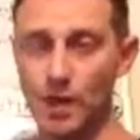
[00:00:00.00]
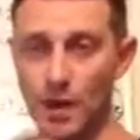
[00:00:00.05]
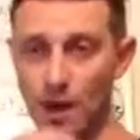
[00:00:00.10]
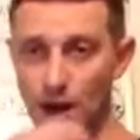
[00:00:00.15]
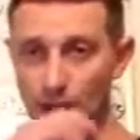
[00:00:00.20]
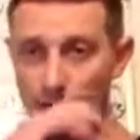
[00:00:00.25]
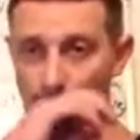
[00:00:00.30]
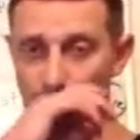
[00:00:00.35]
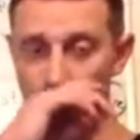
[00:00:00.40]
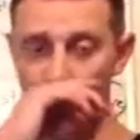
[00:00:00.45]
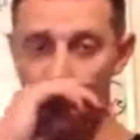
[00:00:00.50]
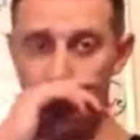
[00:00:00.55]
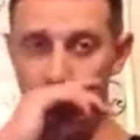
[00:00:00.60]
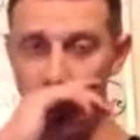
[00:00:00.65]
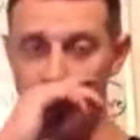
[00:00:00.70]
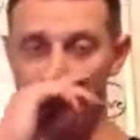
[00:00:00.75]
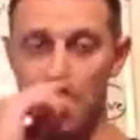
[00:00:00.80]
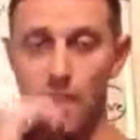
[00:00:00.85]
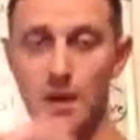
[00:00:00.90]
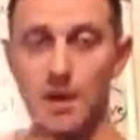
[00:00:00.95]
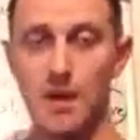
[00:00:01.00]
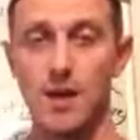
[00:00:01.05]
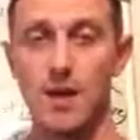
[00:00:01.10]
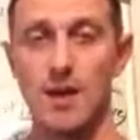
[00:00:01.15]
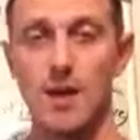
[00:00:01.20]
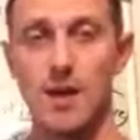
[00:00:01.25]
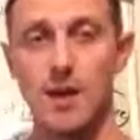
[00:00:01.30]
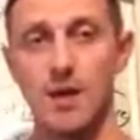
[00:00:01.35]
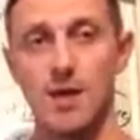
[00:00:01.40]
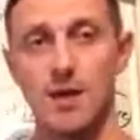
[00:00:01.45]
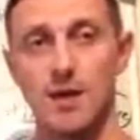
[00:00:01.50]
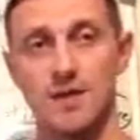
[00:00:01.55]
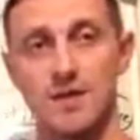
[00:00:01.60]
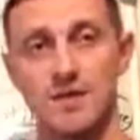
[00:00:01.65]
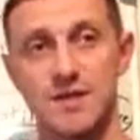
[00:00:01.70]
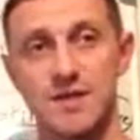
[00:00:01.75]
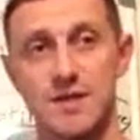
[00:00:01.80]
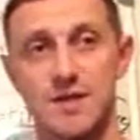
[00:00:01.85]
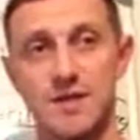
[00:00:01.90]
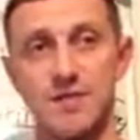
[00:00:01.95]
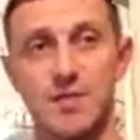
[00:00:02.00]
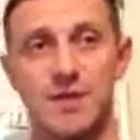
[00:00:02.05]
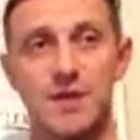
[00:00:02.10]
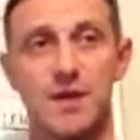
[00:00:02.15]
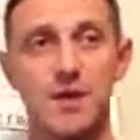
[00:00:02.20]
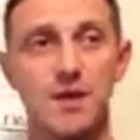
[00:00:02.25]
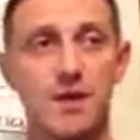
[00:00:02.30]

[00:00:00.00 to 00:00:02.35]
So 60%